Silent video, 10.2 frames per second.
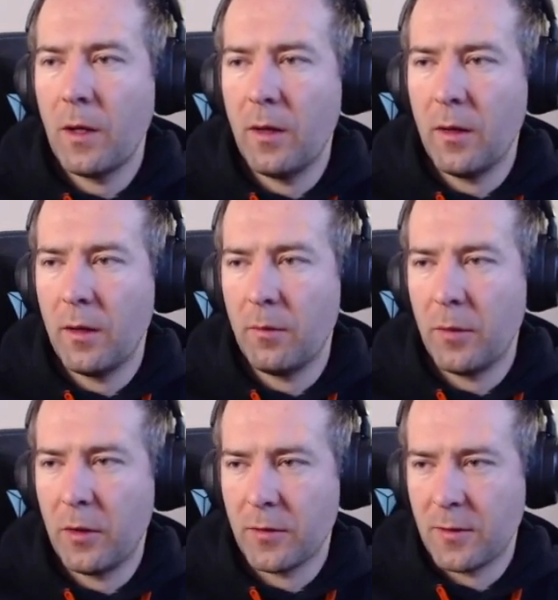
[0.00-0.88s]
And
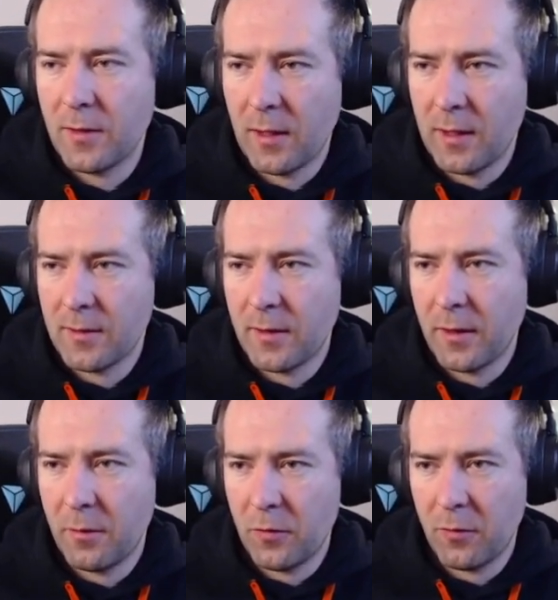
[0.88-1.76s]
because it's the last
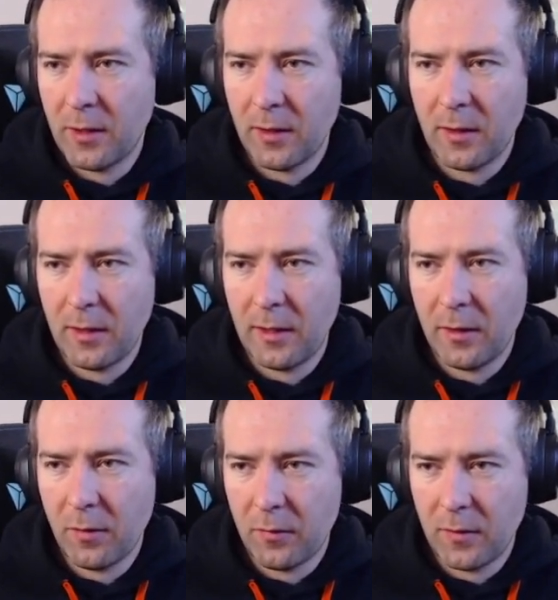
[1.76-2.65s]
argument, we can clean
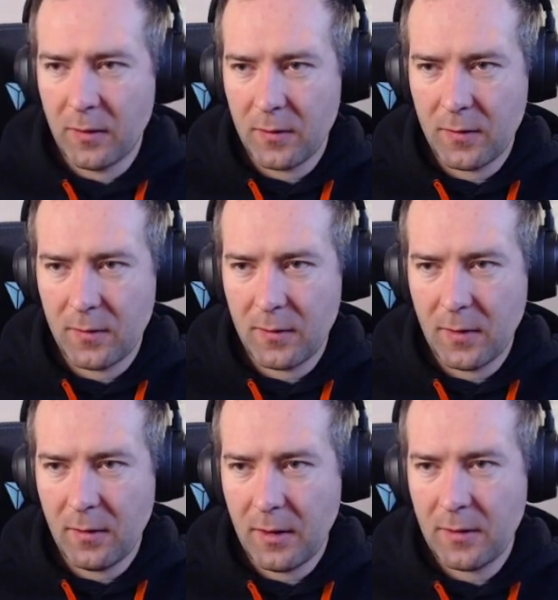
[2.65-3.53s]
up this
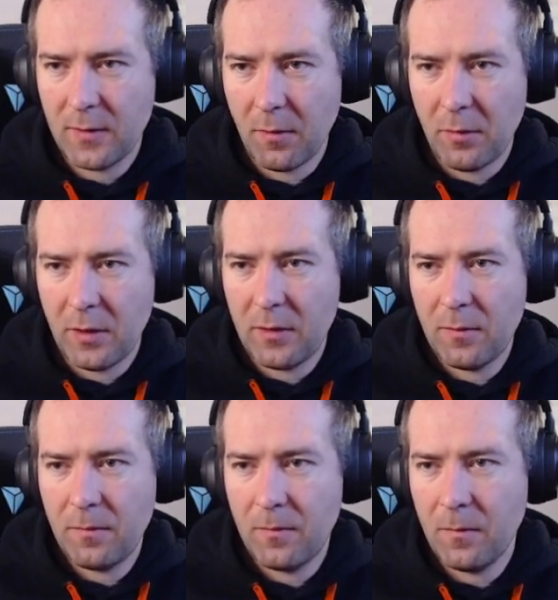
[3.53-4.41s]
syntax a bit.
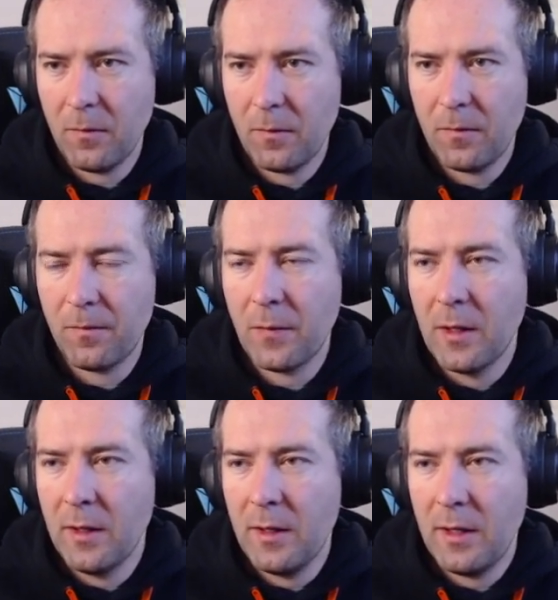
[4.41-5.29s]

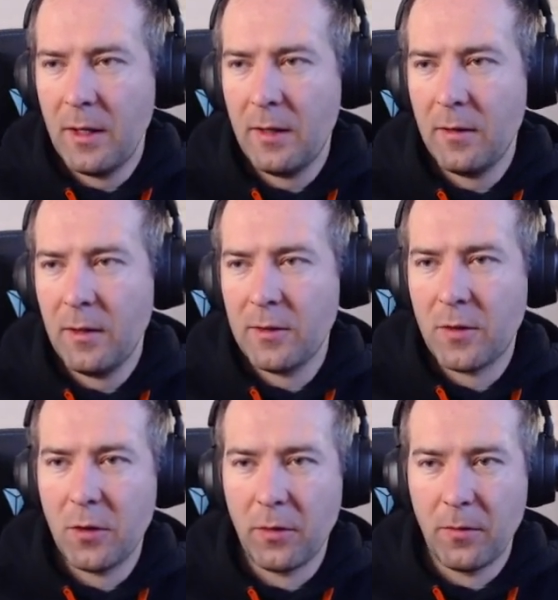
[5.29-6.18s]
And let's
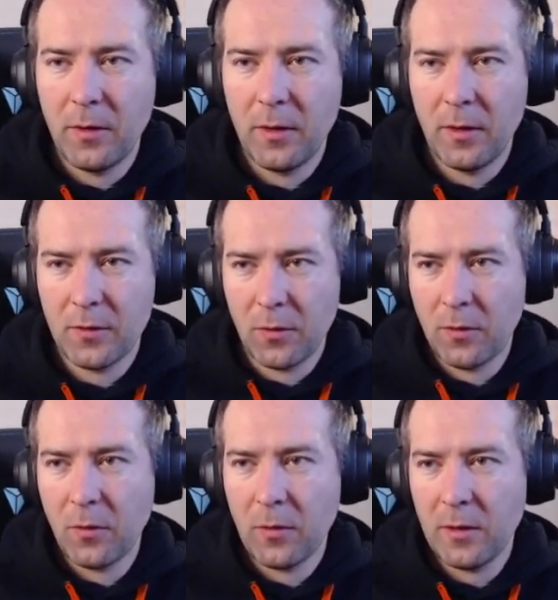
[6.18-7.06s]
go. So the
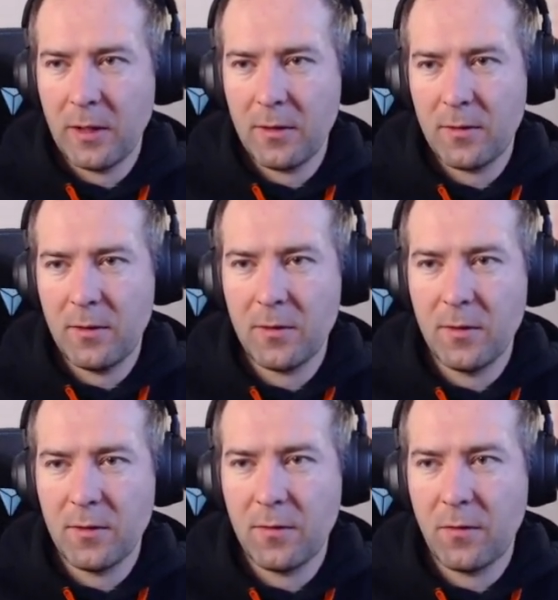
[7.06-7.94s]
total
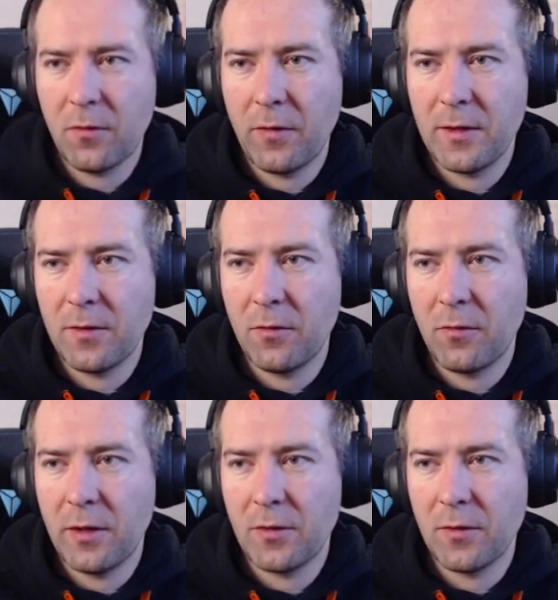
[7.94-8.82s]
distance for race and
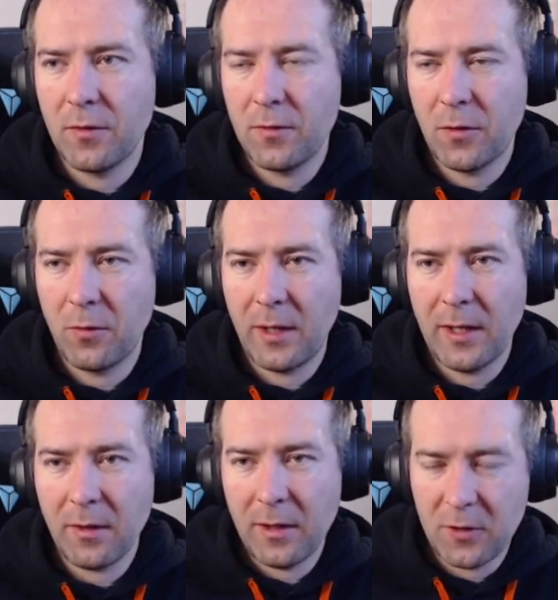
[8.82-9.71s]
duration. So we
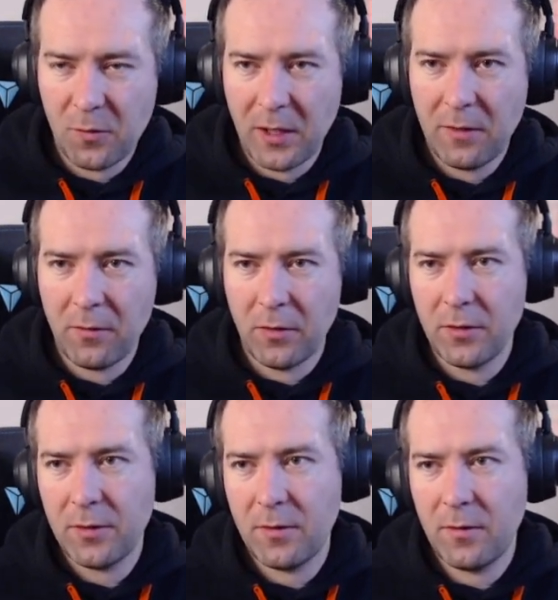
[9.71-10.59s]
calculate speed
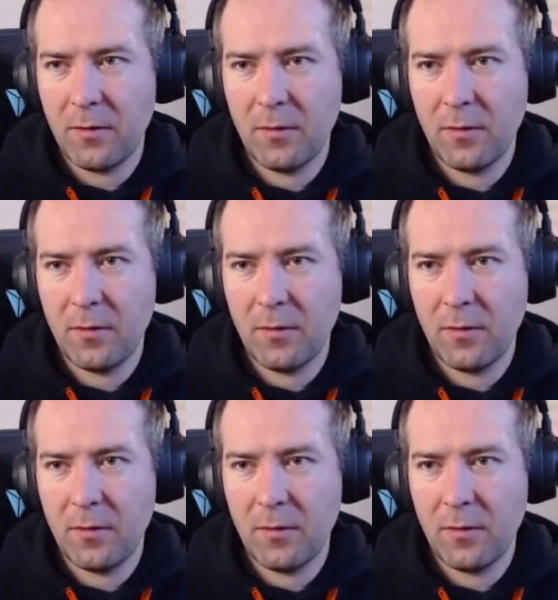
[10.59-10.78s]
first.